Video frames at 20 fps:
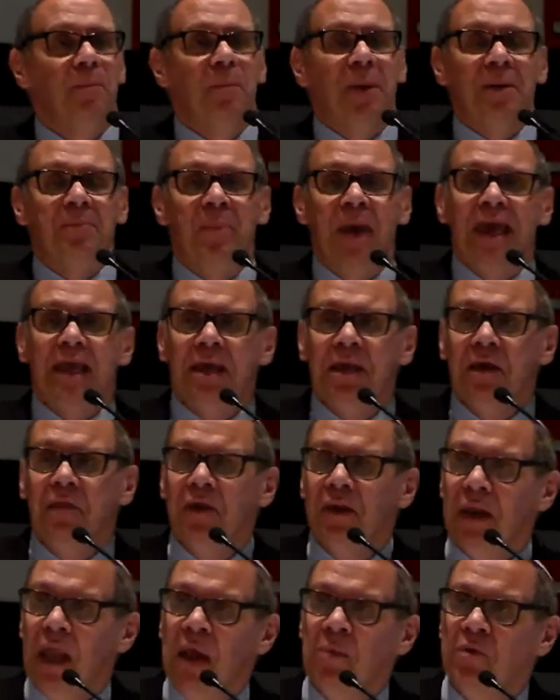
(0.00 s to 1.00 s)
by making
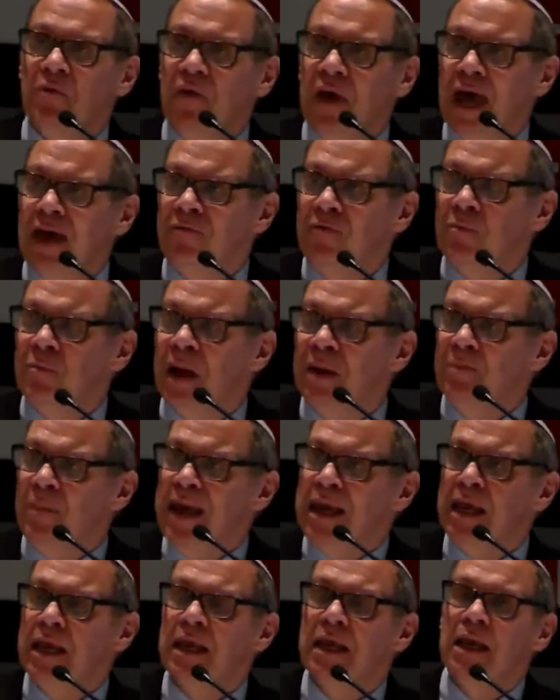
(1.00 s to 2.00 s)
the name of heaven, by
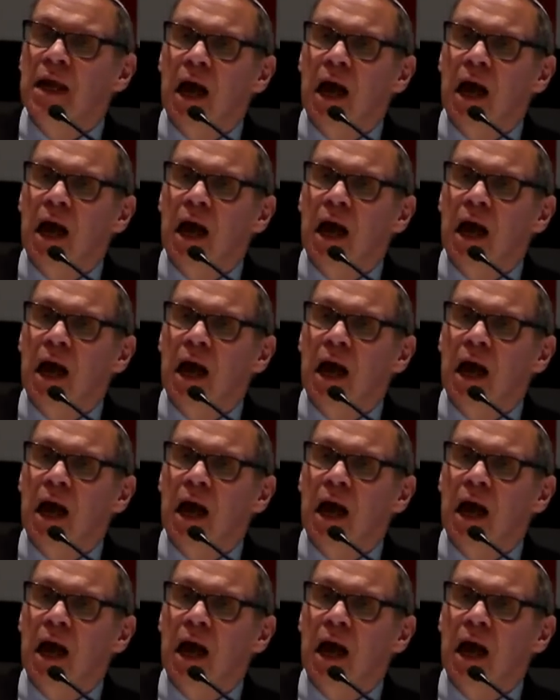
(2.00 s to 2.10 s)
making